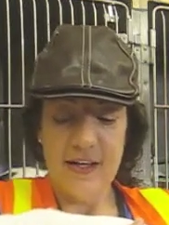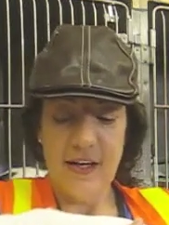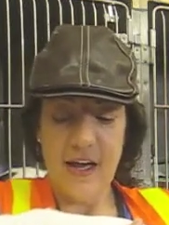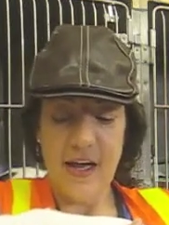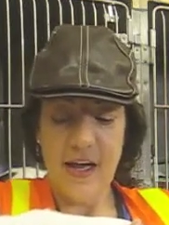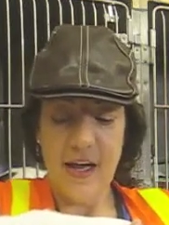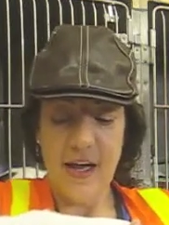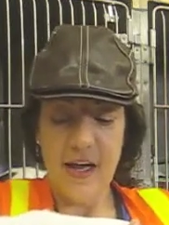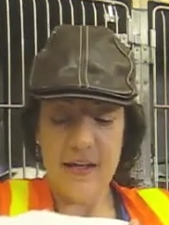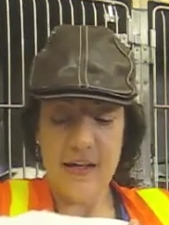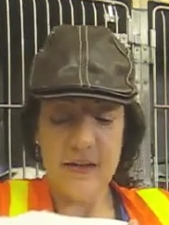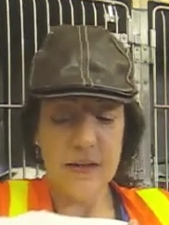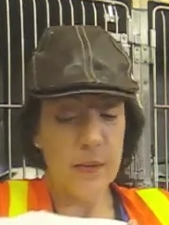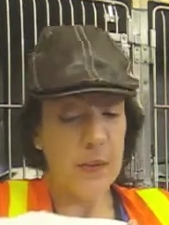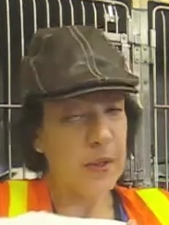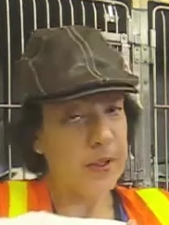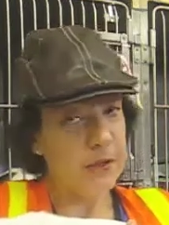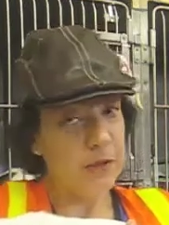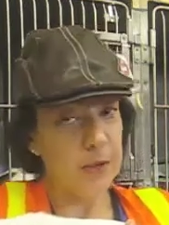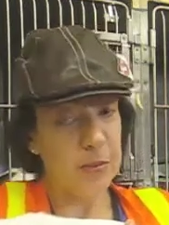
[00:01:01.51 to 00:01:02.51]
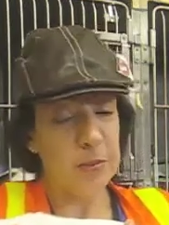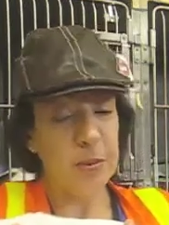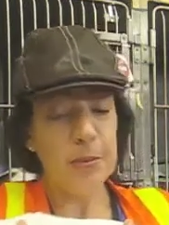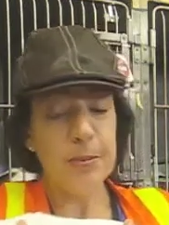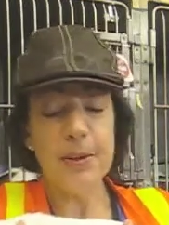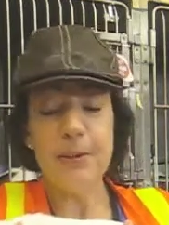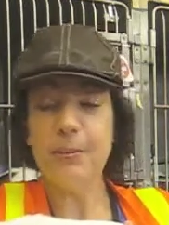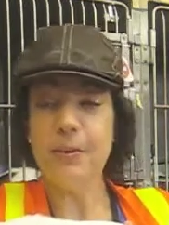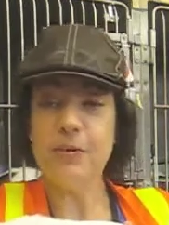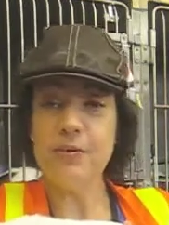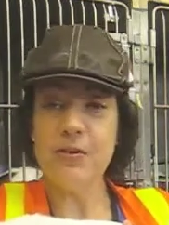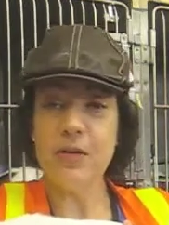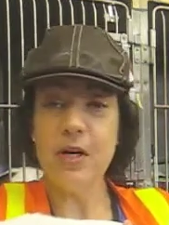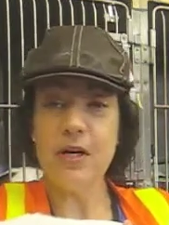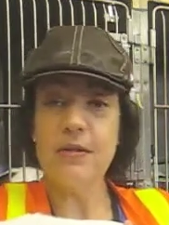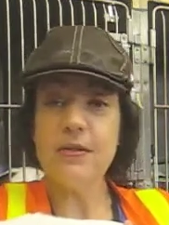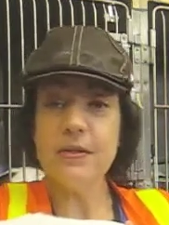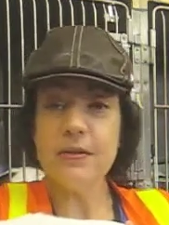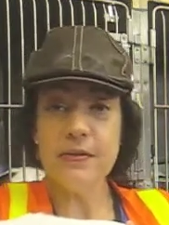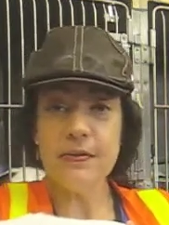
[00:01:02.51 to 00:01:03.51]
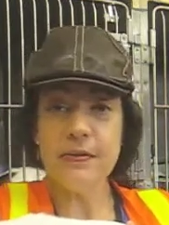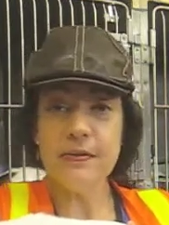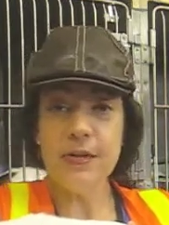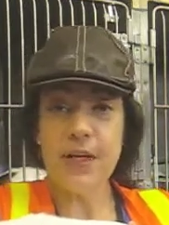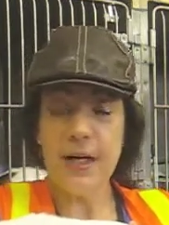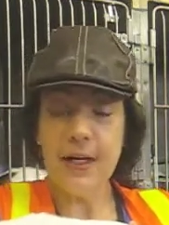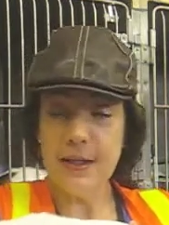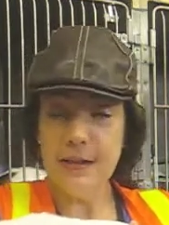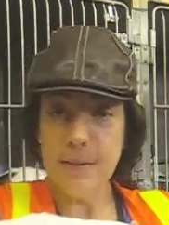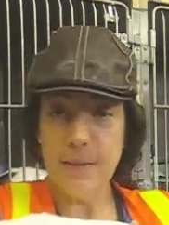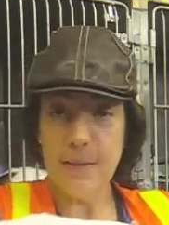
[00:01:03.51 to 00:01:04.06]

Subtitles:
and quadruple people's chances of getting them